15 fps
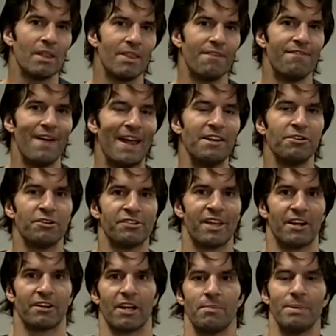The vendors
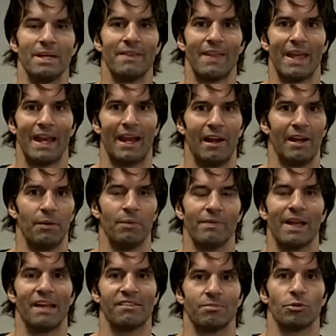that are going to be in that area,
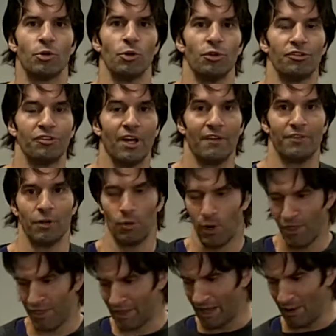we've got some cool stuff.
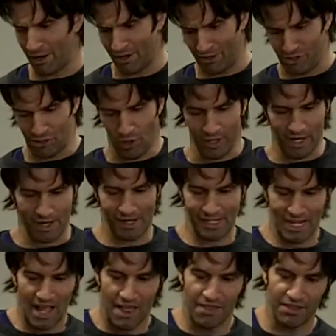One thing I wanted to show you,
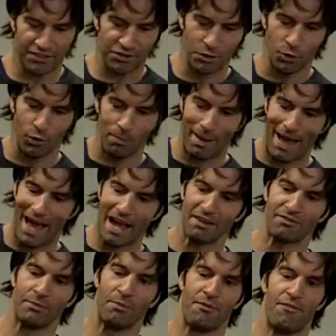this cool
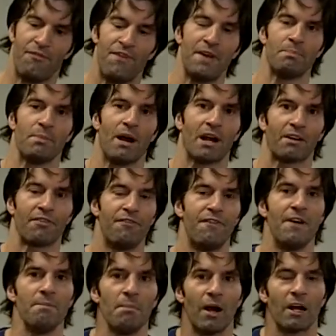bag from Fitmark.
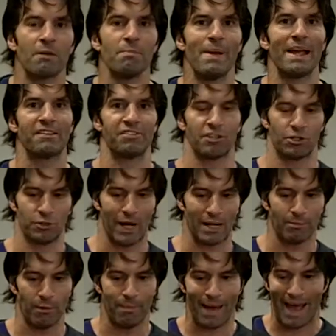Fitmark makes
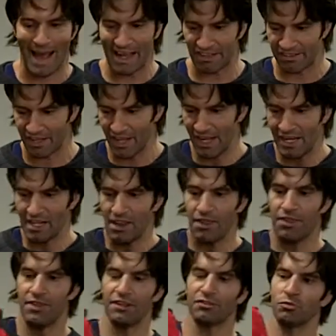incredible bags.
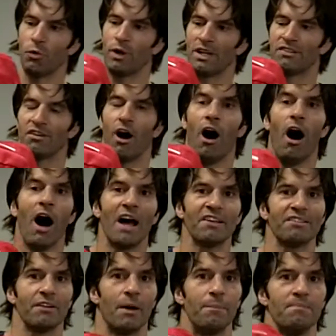This one is
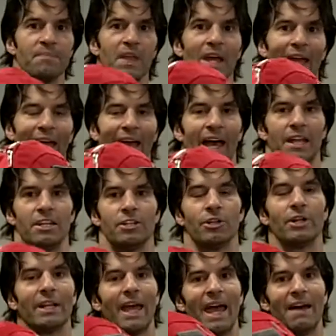awesome, and
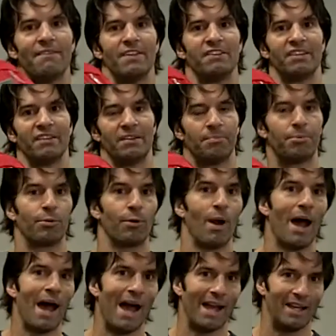you're going to have this as a
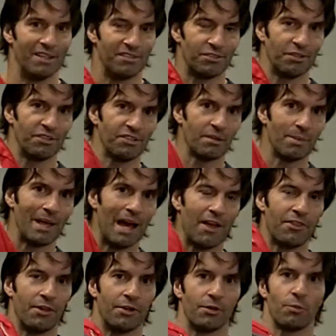prize. So this is going to be
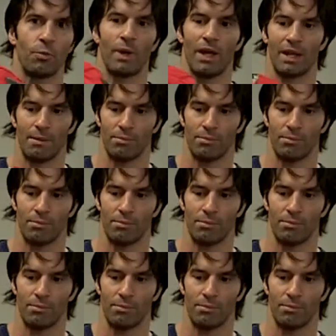out there to win.